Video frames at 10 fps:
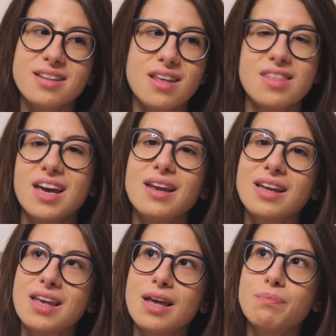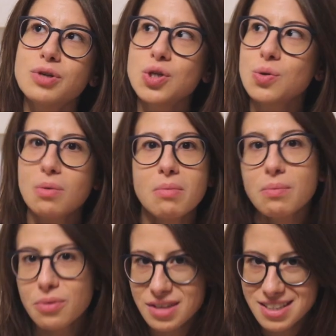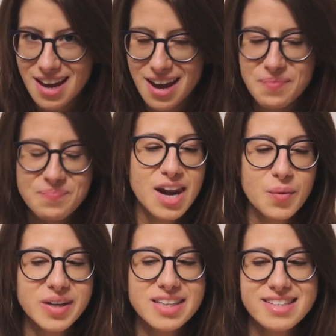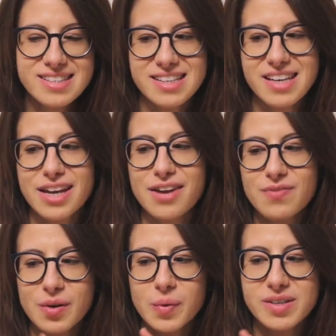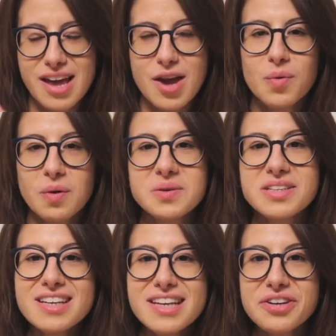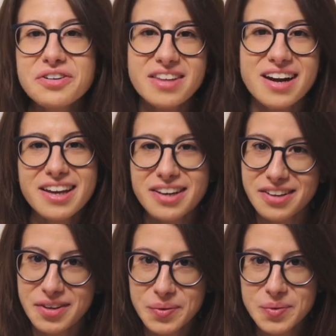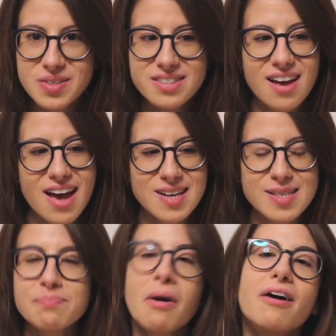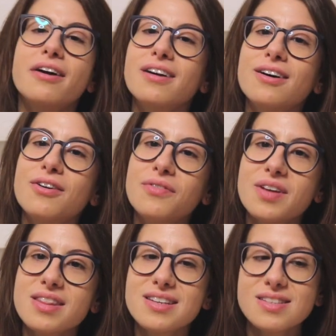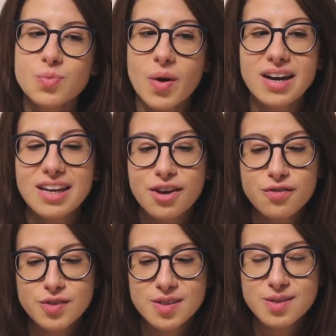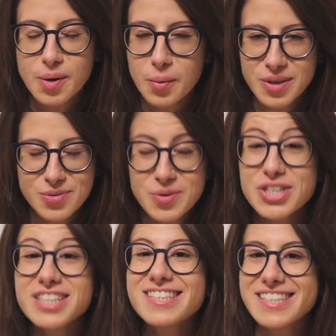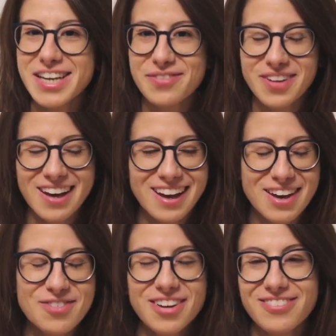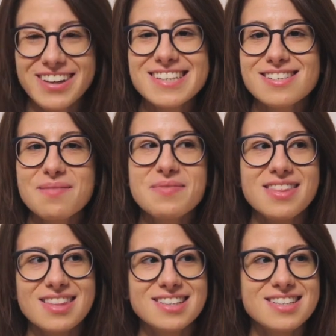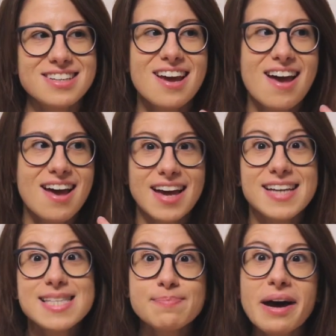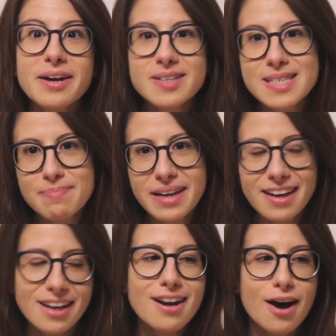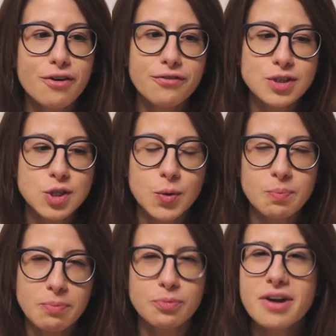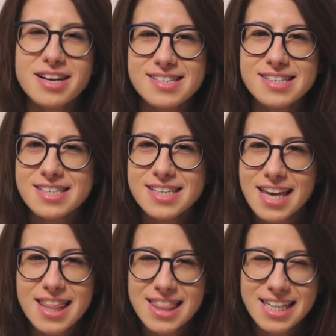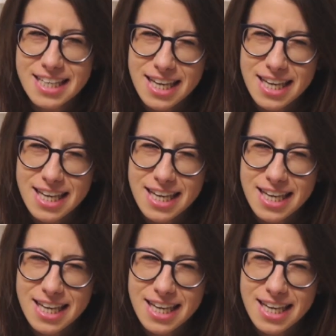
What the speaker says: that they can keep to remember the day. And I wanted to see if there was a quote in here that I can use as part of these wedding gifts. So we shall see if I find something that inspires me enough to be present in that